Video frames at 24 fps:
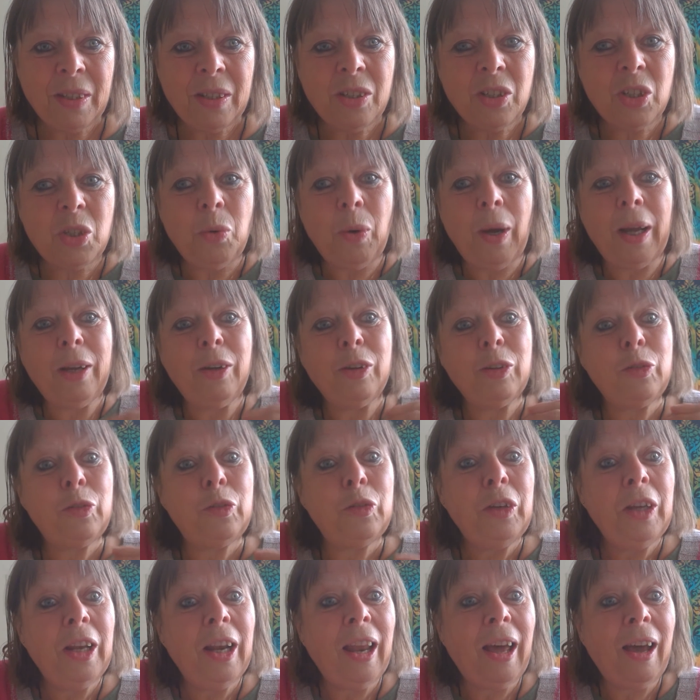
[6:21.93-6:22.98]
So I could
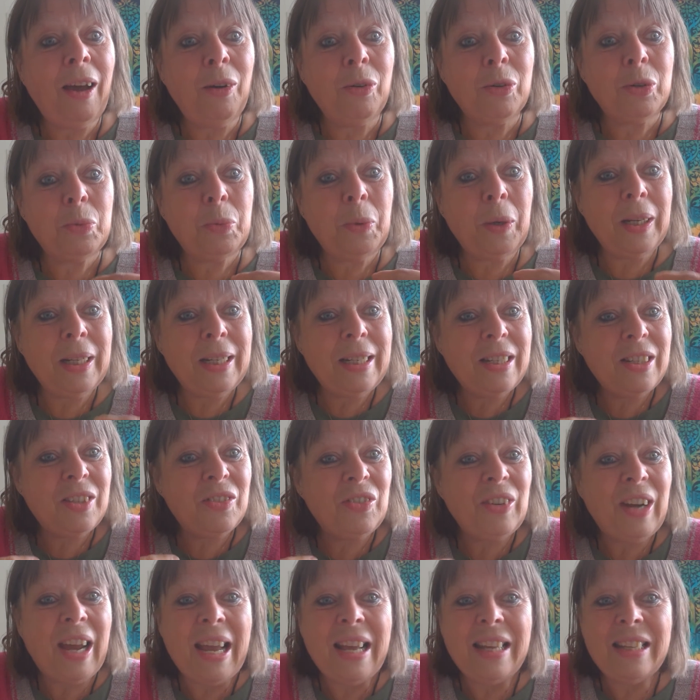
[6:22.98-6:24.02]
feel out what is
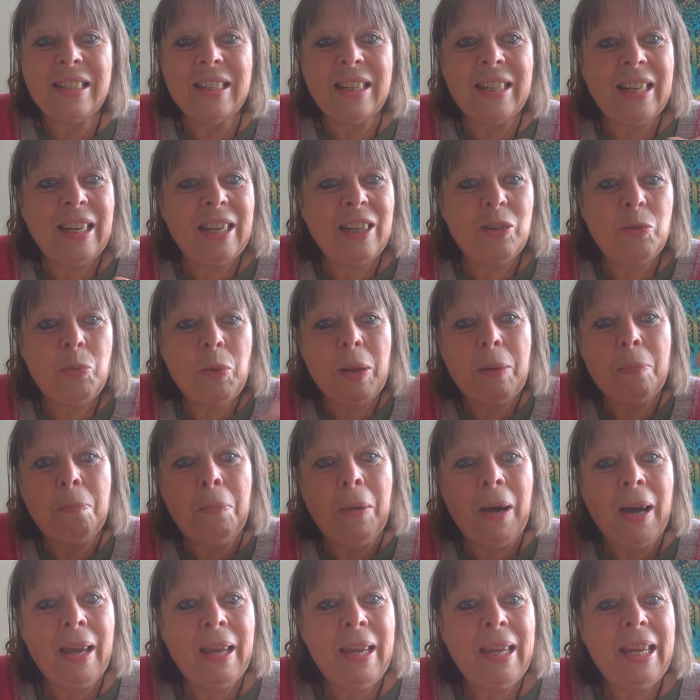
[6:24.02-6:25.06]
resonant with
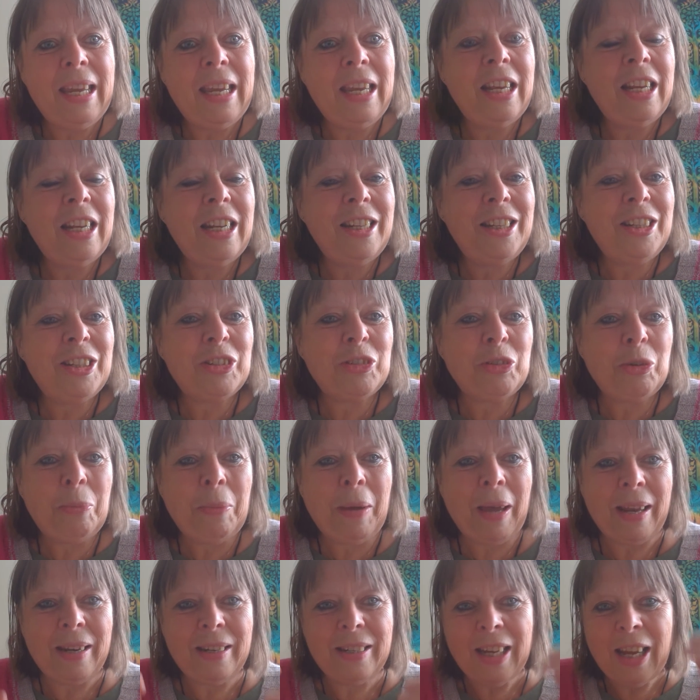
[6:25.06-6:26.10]
my
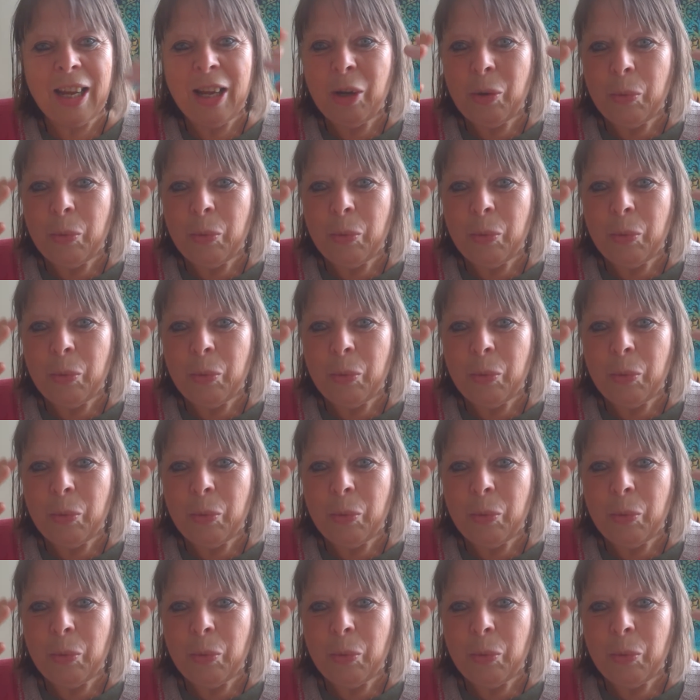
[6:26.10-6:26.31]
instrument,